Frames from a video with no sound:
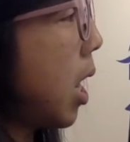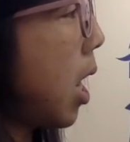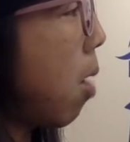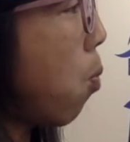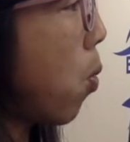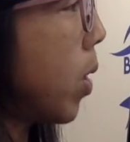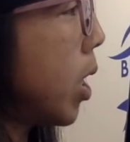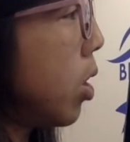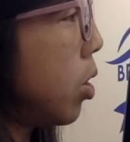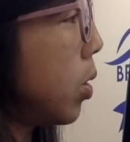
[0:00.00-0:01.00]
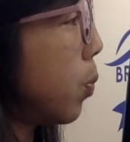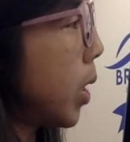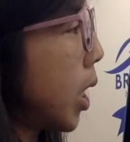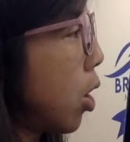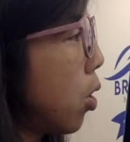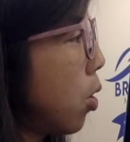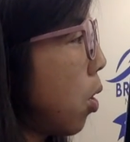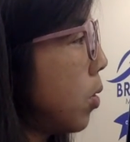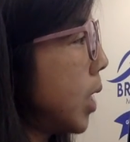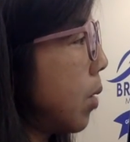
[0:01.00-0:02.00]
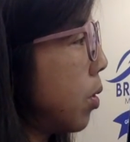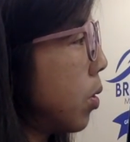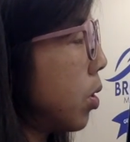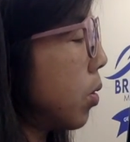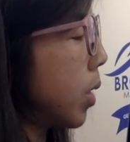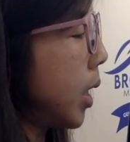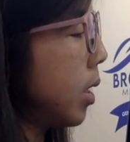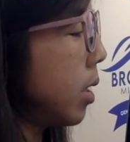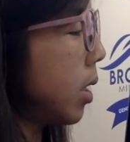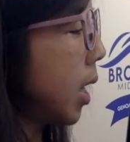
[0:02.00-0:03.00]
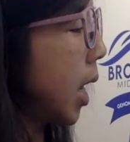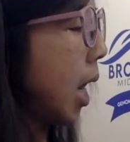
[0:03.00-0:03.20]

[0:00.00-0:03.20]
What we're going to do is we're going to close out those screens